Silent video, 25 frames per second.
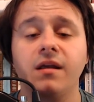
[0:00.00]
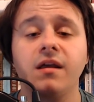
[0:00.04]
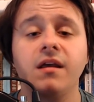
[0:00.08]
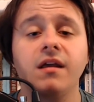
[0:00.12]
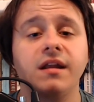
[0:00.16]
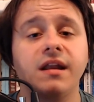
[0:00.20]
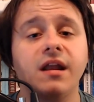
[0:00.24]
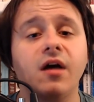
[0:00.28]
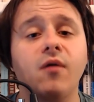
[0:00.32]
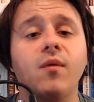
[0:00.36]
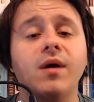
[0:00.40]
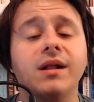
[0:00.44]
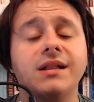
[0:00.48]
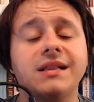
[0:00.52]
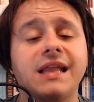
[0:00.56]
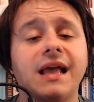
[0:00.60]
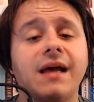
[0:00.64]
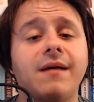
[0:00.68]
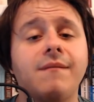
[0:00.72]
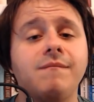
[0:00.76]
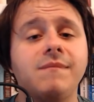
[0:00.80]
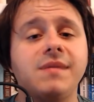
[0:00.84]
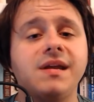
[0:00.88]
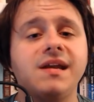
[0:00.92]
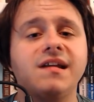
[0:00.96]
Now, what that
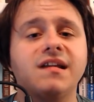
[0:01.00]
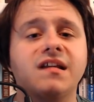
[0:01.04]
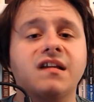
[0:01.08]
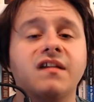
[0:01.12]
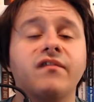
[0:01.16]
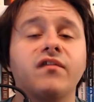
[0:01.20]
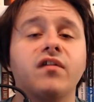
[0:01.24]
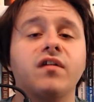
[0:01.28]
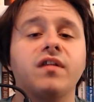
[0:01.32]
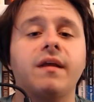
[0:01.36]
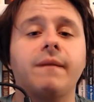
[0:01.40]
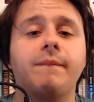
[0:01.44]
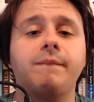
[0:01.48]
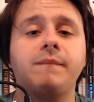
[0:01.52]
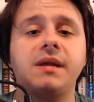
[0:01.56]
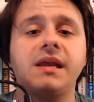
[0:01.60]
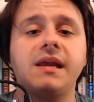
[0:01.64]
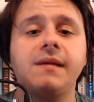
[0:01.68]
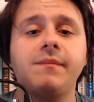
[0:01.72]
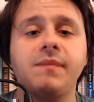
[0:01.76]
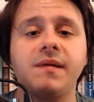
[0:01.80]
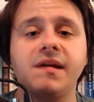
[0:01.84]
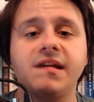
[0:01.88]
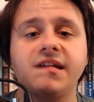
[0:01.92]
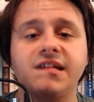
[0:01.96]
means for the
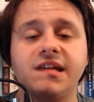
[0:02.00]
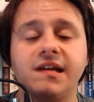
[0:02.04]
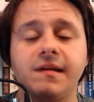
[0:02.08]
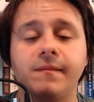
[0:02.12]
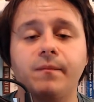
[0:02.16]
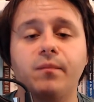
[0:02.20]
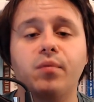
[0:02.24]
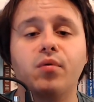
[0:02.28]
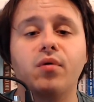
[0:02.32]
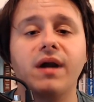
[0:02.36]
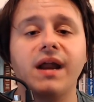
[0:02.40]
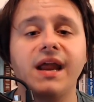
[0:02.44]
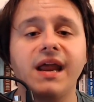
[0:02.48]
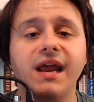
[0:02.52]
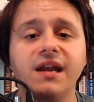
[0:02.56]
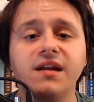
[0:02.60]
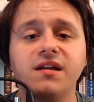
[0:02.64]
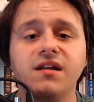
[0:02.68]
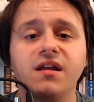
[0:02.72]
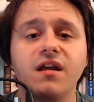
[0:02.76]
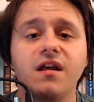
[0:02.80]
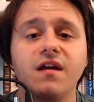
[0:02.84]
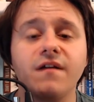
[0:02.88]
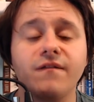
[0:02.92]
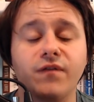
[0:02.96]
PPC brand,
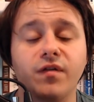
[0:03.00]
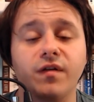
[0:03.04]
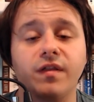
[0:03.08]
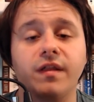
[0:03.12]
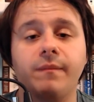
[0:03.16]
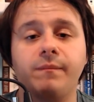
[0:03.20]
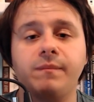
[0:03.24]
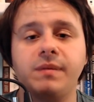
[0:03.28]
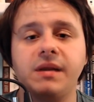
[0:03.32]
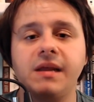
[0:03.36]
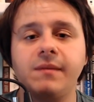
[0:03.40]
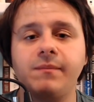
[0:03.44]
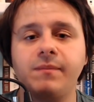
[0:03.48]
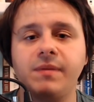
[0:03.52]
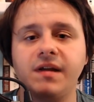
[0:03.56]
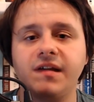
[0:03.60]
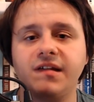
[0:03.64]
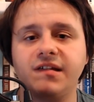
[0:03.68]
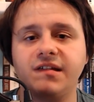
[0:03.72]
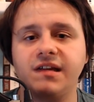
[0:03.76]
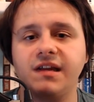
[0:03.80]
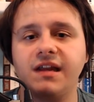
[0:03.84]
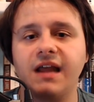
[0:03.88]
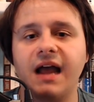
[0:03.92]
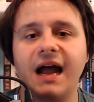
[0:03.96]
for the
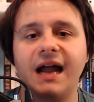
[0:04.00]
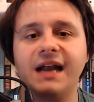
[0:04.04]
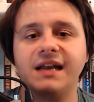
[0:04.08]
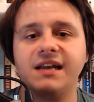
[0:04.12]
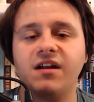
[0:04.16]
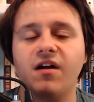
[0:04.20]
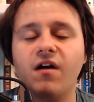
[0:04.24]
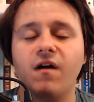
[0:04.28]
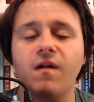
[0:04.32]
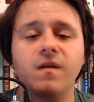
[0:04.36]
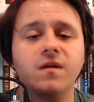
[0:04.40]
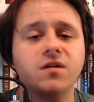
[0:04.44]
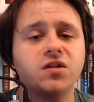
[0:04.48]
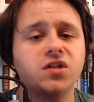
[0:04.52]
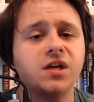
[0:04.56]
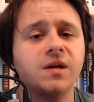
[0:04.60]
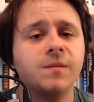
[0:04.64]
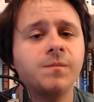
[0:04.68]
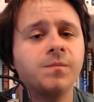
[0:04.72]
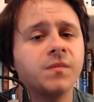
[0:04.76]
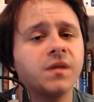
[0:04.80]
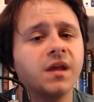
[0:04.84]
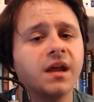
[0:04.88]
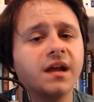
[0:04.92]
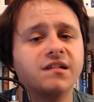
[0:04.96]
PPC ideology,
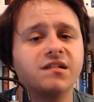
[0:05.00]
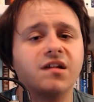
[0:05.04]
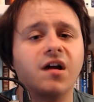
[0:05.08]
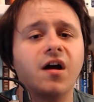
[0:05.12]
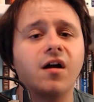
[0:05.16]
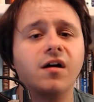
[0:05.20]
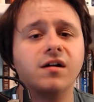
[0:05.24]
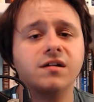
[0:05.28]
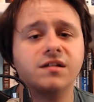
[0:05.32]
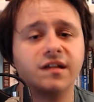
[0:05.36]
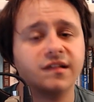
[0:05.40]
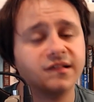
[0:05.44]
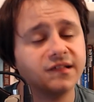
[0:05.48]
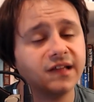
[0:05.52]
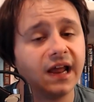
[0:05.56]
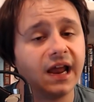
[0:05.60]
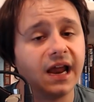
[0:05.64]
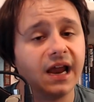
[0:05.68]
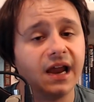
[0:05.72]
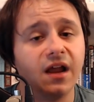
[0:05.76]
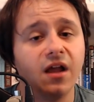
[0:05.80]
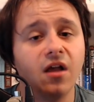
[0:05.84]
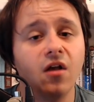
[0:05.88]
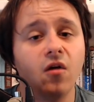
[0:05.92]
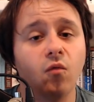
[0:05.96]
it's hard to say.
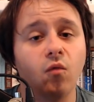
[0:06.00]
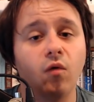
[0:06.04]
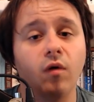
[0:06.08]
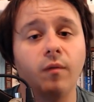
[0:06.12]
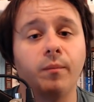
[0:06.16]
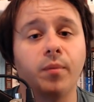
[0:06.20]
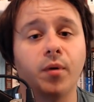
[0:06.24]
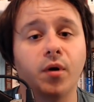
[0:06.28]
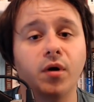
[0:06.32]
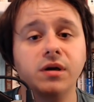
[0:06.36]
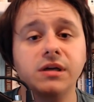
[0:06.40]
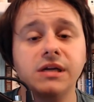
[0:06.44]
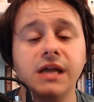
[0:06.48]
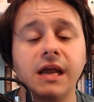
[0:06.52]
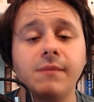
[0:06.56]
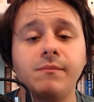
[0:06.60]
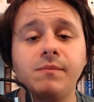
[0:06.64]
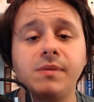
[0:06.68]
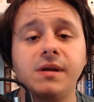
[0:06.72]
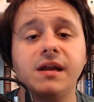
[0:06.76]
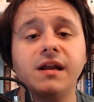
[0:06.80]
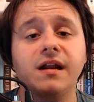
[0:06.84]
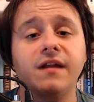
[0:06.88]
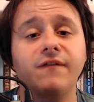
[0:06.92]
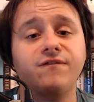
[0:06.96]
Will Bernier
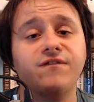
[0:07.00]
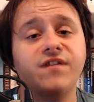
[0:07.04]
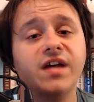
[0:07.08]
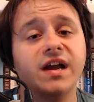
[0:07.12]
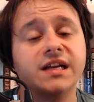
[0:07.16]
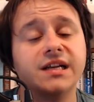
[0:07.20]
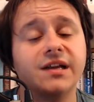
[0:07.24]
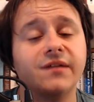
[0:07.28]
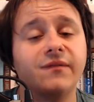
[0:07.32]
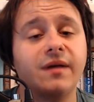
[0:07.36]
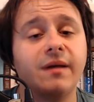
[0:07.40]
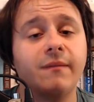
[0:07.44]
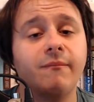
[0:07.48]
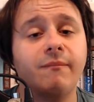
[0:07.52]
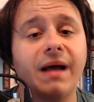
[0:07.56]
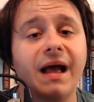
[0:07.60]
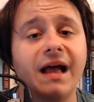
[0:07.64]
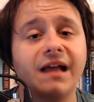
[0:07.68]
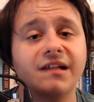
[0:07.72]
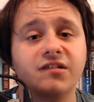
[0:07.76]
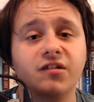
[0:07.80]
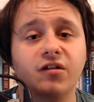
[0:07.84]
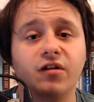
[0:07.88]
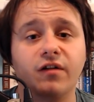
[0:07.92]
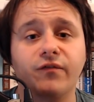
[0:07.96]
be an effective
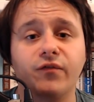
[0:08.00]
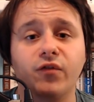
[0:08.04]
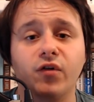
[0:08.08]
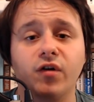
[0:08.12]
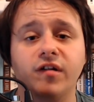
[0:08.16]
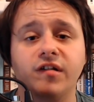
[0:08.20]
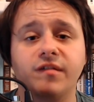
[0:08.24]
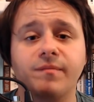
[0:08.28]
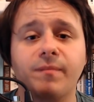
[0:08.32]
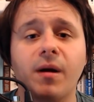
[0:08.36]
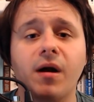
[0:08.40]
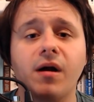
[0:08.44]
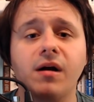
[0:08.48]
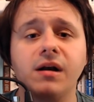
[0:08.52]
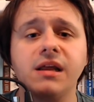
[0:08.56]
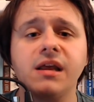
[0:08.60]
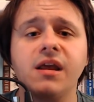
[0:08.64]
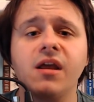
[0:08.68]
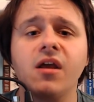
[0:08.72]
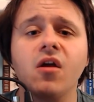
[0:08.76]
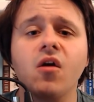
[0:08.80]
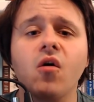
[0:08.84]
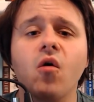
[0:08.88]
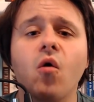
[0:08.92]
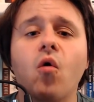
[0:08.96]
ambassador for his party,
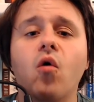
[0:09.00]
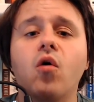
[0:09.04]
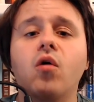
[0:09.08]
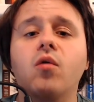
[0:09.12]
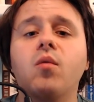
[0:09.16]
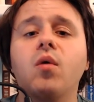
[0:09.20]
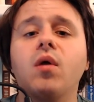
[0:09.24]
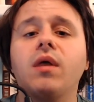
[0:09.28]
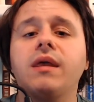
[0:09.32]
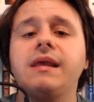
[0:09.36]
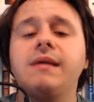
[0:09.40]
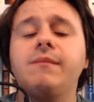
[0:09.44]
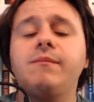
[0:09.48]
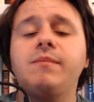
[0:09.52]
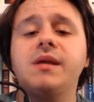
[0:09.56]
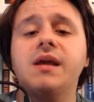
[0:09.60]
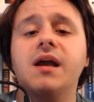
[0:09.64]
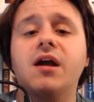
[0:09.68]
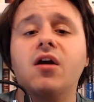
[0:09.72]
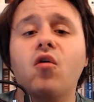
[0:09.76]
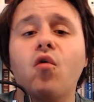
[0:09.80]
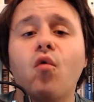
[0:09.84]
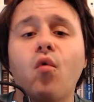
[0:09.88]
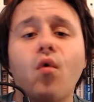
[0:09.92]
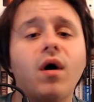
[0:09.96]
or will he be a
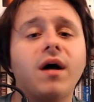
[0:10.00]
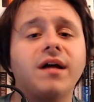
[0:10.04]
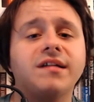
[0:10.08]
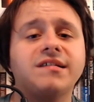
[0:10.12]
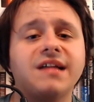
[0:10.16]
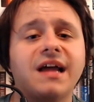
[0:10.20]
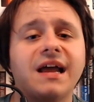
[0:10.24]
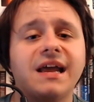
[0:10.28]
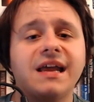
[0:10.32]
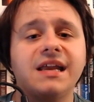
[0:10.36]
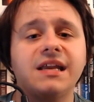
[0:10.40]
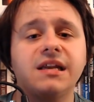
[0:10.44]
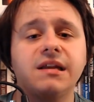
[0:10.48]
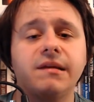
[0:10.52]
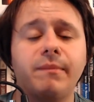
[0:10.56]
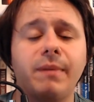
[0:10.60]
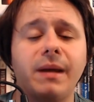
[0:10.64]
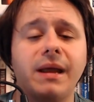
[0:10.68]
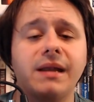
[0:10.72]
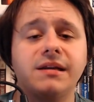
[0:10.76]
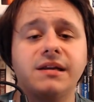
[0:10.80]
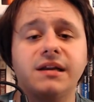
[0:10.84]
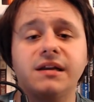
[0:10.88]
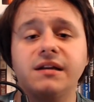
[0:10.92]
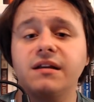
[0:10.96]

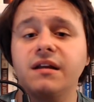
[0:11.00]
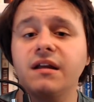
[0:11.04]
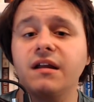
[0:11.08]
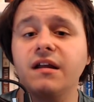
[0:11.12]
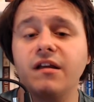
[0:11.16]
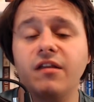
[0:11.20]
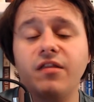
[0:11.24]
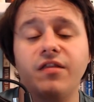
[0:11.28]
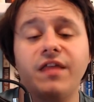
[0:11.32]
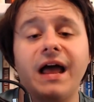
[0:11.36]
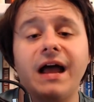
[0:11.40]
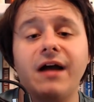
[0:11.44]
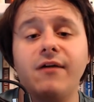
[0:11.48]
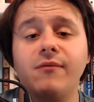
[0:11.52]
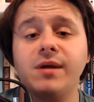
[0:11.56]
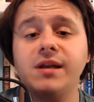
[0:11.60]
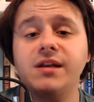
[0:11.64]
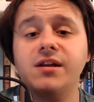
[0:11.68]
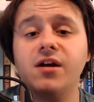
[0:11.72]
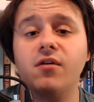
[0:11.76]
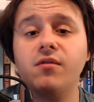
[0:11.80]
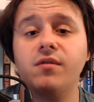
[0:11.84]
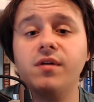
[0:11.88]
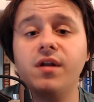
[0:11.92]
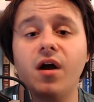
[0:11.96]
quasi-independent? That we
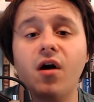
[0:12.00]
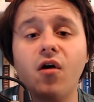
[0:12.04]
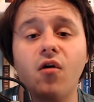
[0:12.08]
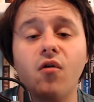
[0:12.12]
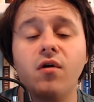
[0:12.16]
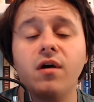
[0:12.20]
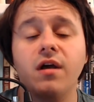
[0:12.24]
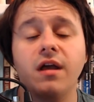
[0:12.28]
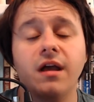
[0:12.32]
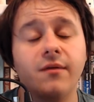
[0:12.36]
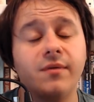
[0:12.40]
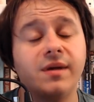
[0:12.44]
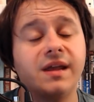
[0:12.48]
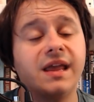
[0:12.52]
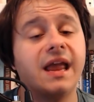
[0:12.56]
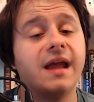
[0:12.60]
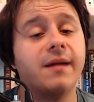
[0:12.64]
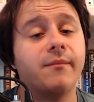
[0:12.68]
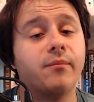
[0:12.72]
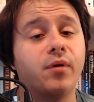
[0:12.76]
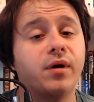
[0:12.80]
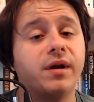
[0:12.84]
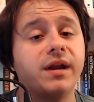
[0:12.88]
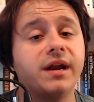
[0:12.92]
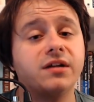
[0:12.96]
don't know, and we can't
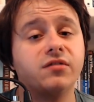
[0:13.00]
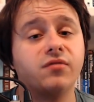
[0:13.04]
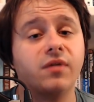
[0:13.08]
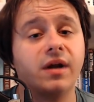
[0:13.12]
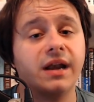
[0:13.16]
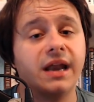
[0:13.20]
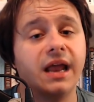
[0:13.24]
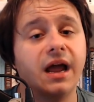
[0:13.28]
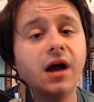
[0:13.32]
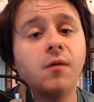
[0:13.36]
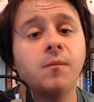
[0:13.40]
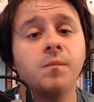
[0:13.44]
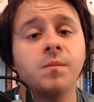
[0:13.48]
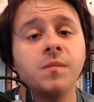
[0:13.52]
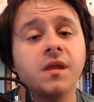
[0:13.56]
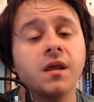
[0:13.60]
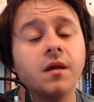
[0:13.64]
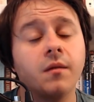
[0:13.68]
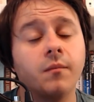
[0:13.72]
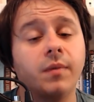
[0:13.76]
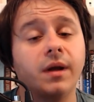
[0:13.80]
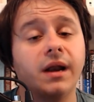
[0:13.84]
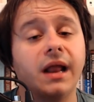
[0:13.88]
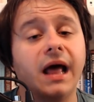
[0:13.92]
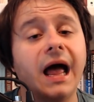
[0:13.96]
predict right now,
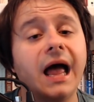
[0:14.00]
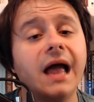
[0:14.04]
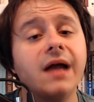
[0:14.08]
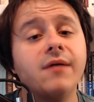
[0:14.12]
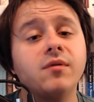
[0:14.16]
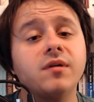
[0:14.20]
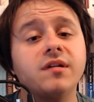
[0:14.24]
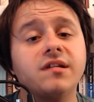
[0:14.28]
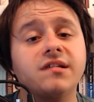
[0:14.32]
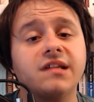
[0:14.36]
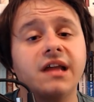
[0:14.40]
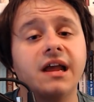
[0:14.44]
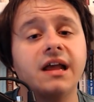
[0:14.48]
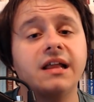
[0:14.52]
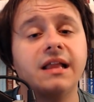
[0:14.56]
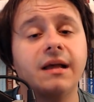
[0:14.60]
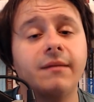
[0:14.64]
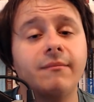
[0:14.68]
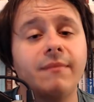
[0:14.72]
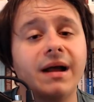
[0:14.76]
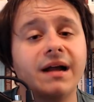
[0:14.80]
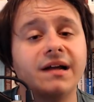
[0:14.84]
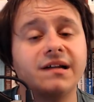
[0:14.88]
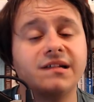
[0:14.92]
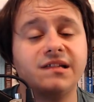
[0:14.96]
but I would say that
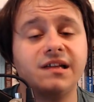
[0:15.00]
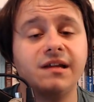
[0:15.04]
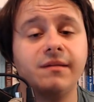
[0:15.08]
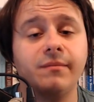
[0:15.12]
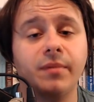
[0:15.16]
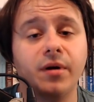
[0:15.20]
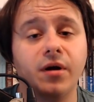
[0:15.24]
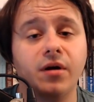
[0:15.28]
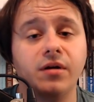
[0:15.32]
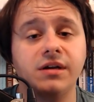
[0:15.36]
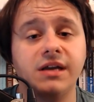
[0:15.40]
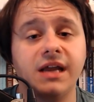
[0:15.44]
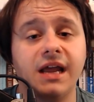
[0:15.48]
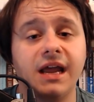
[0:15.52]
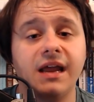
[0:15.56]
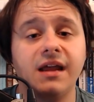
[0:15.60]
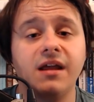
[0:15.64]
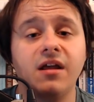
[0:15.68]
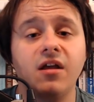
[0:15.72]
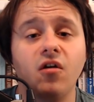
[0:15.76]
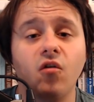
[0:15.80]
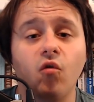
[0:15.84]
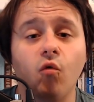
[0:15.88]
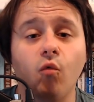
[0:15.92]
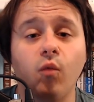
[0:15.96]
Maxime Bernier
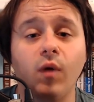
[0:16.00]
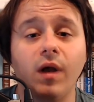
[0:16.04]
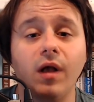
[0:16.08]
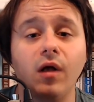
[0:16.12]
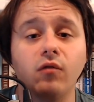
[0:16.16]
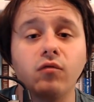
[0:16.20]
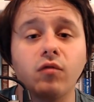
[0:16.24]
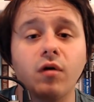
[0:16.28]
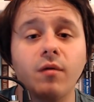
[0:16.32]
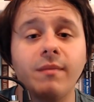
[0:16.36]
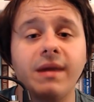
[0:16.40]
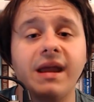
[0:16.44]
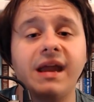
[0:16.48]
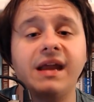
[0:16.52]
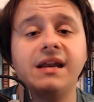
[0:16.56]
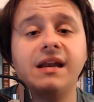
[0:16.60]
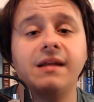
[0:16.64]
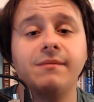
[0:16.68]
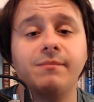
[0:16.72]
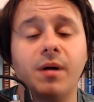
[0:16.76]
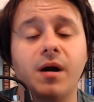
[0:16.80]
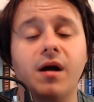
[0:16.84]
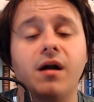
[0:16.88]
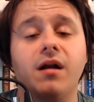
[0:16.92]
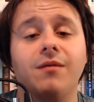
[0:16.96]
will remain in
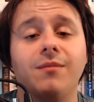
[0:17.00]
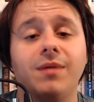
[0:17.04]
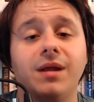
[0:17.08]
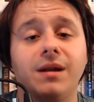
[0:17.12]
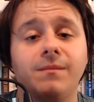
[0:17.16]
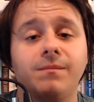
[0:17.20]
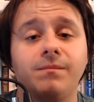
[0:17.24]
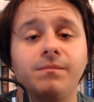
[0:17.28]
Parliament.